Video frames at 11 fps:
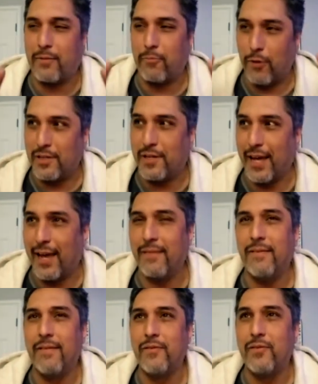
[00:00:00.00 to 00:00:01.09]
once
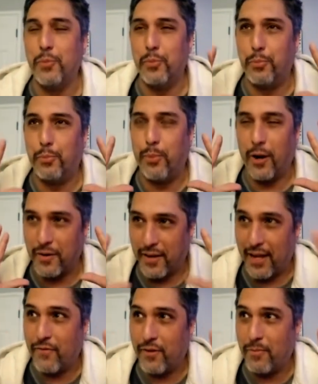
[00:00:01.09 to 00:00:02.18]
again to brother
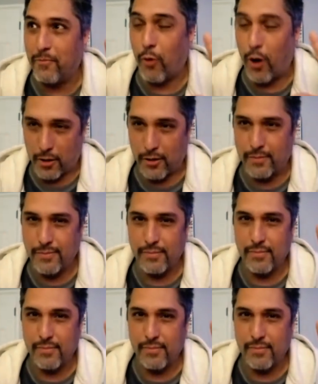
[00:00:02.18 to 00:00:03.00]
David Walker,